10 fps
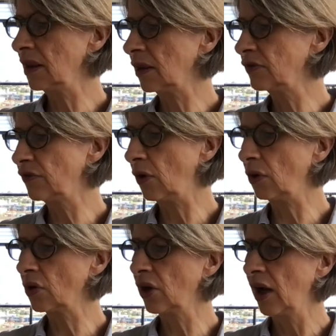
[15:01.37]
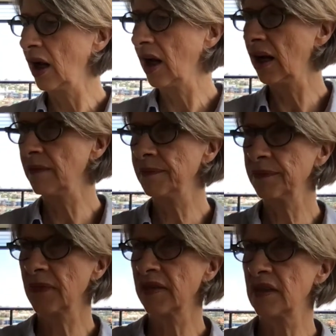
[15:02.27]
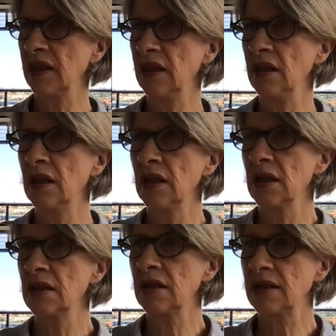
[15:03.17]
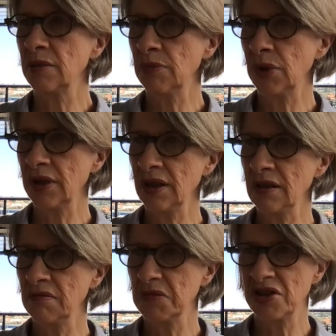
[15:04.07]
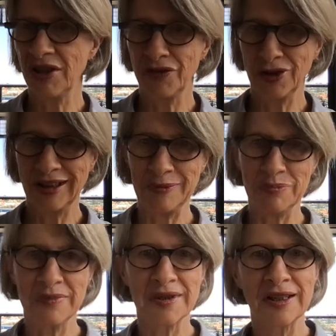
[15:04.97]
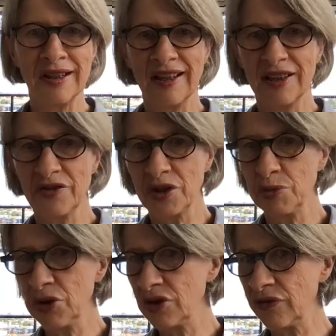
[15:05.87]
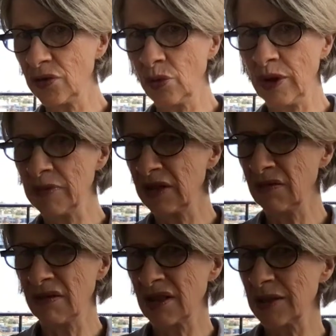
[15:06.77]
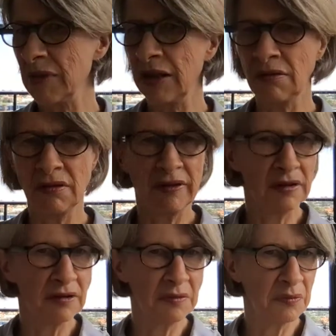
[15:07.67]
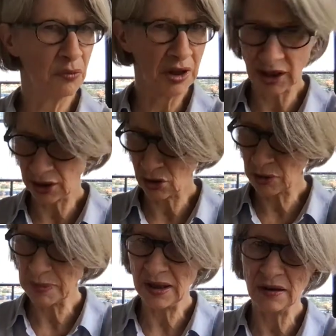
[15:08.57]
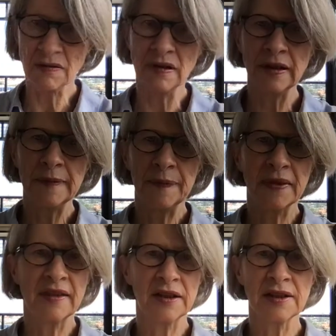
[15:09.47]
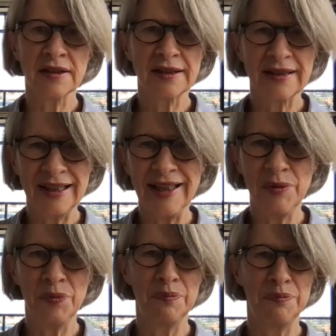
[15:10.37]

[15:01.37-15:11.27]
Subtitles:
yellow fog, the disembodied severed limbs of the beautiful women, the smell, the wriggling on a pin, the sea,